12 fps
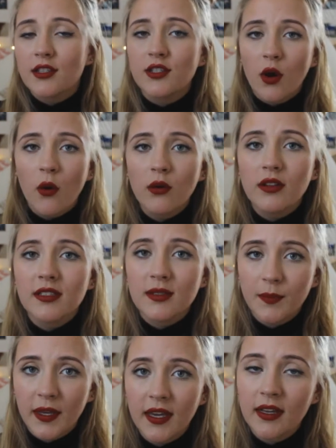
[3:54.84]
don't
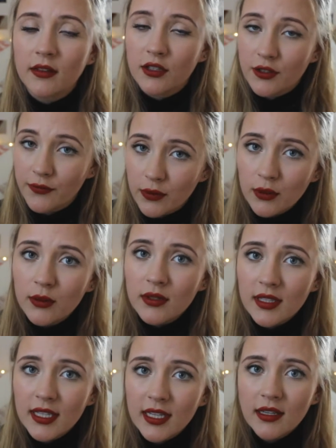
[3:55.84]
speak English
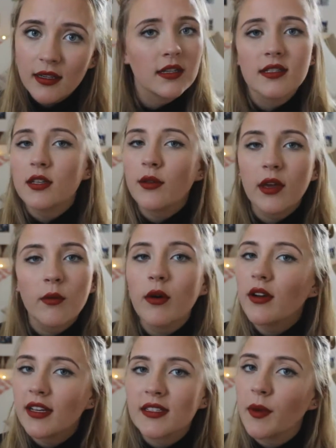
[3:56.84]
fluently, so they
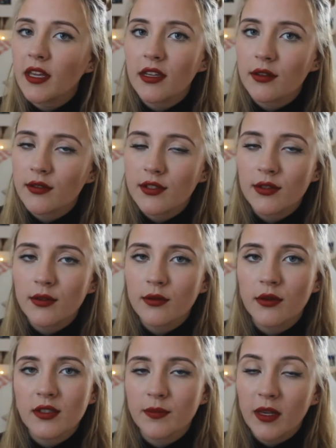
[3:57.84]
won't expect you
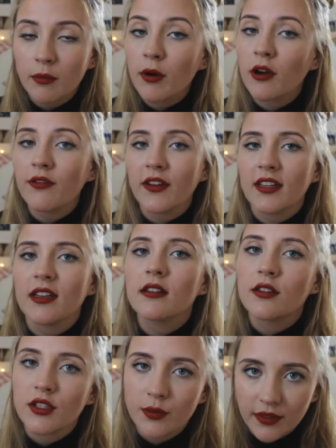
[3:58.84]
to speak perfect
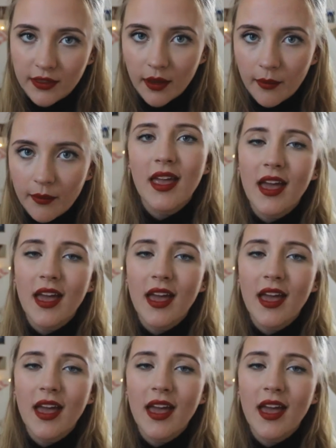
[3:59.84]
English with them.